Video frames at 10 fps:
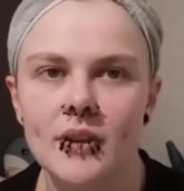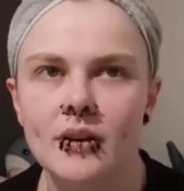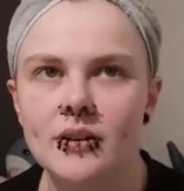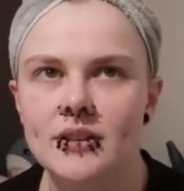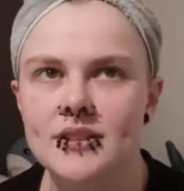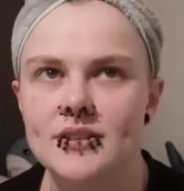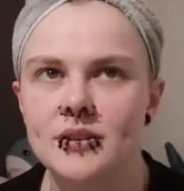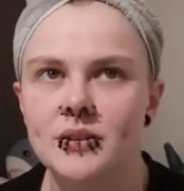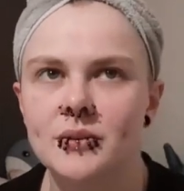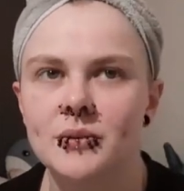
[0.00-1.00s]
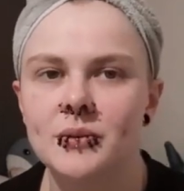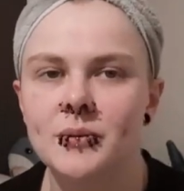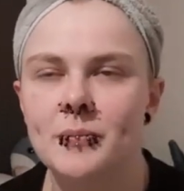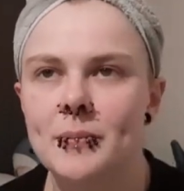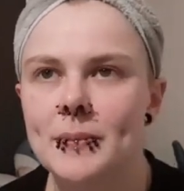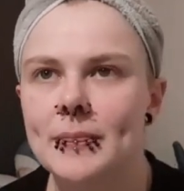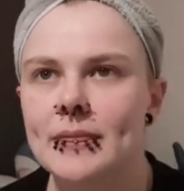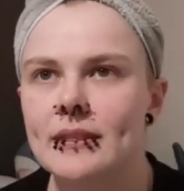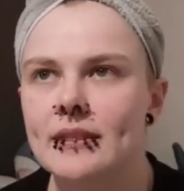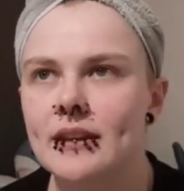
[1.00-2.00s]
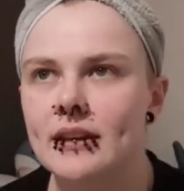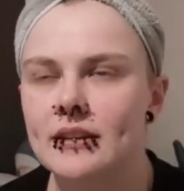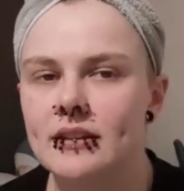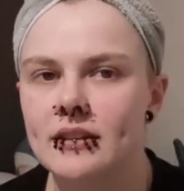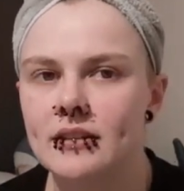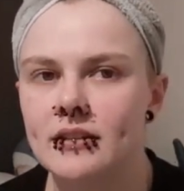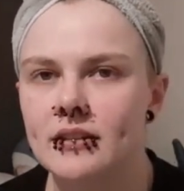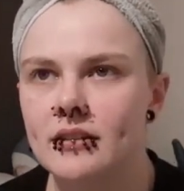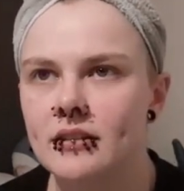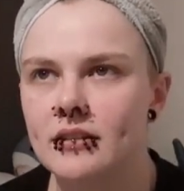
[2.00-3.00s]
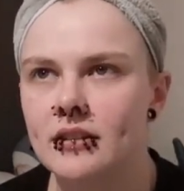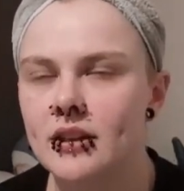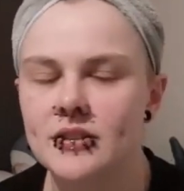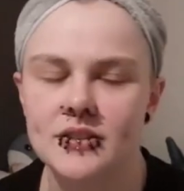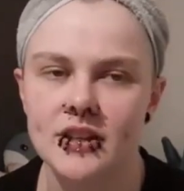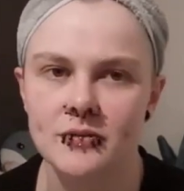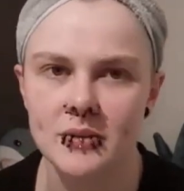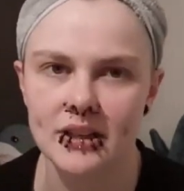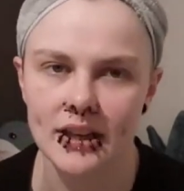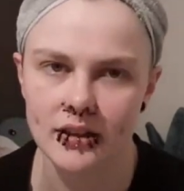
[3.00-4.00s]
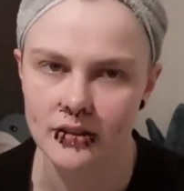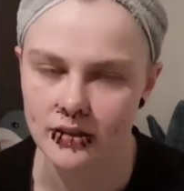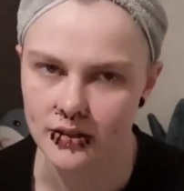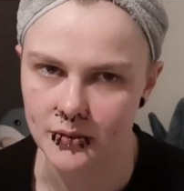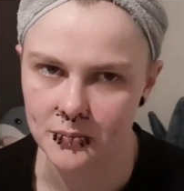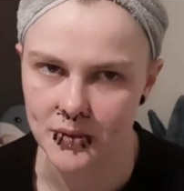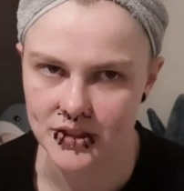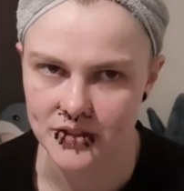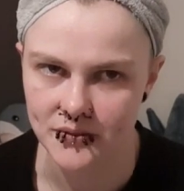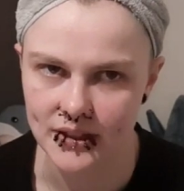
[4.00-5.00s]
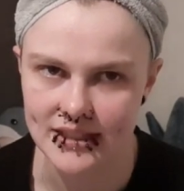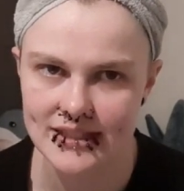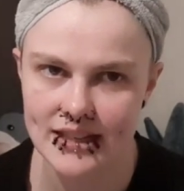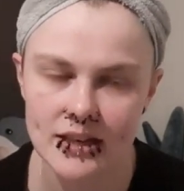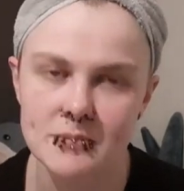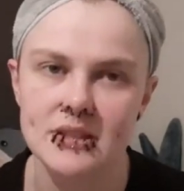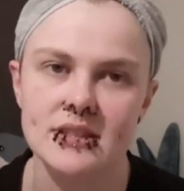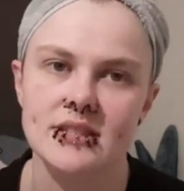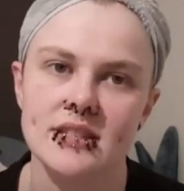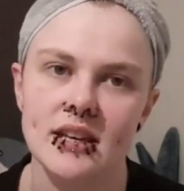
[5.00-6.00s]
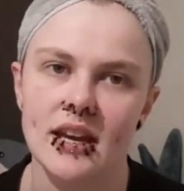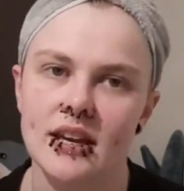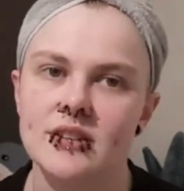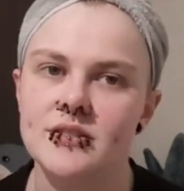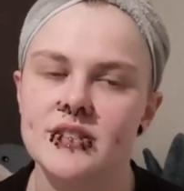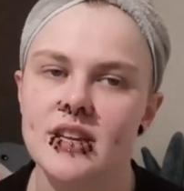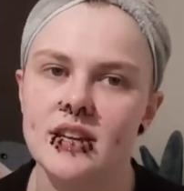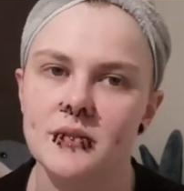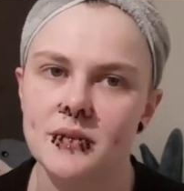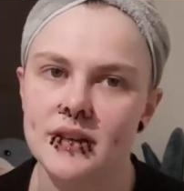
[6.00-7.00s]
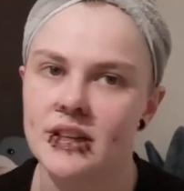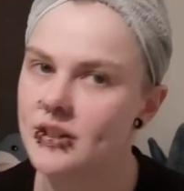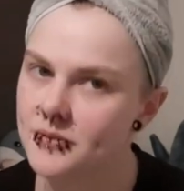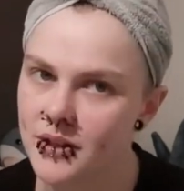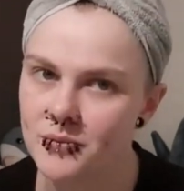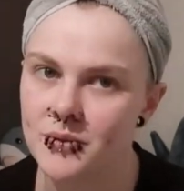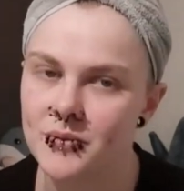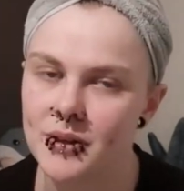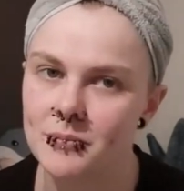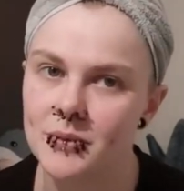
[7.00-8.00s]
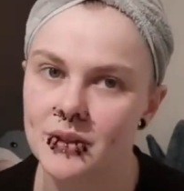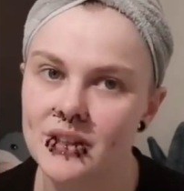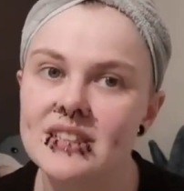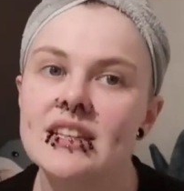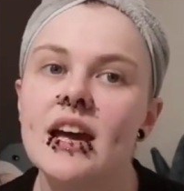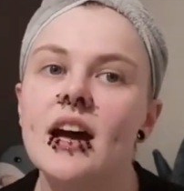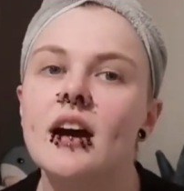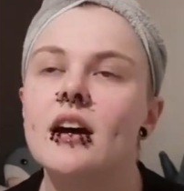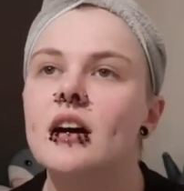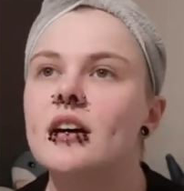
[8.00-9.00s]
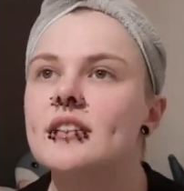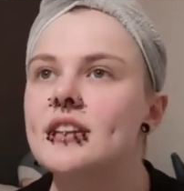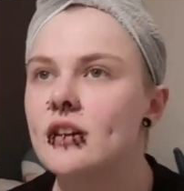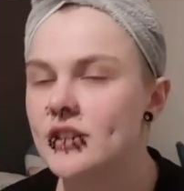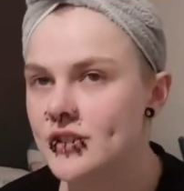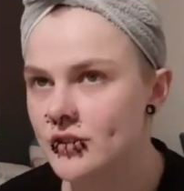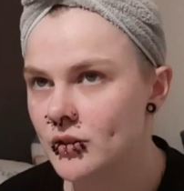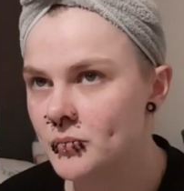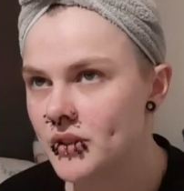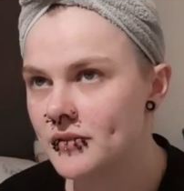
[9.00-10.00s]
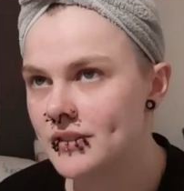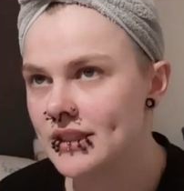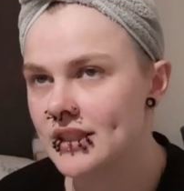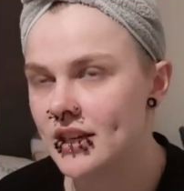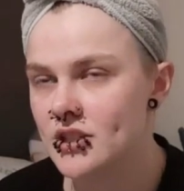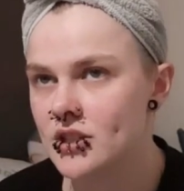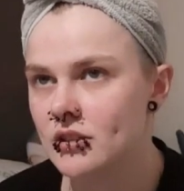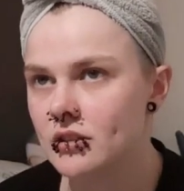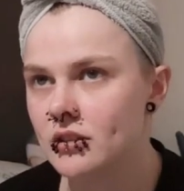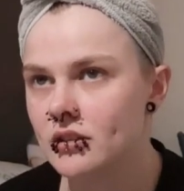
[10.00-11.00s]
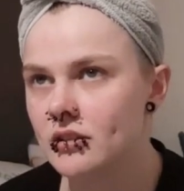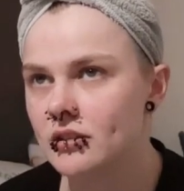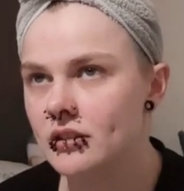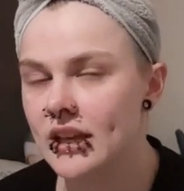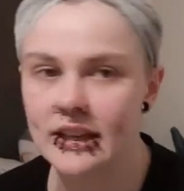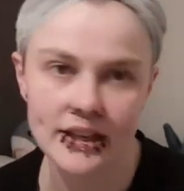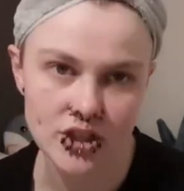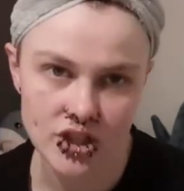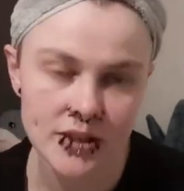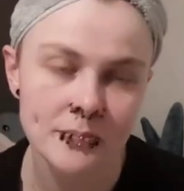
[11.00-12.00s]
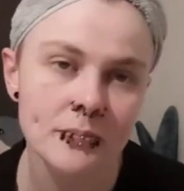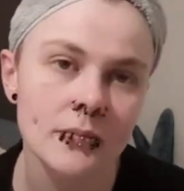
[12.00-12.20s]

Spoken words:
Also, then he also gave me like a bunch of like statements, and I had to say if I identified with them or not. He also briefly touched on ADHD,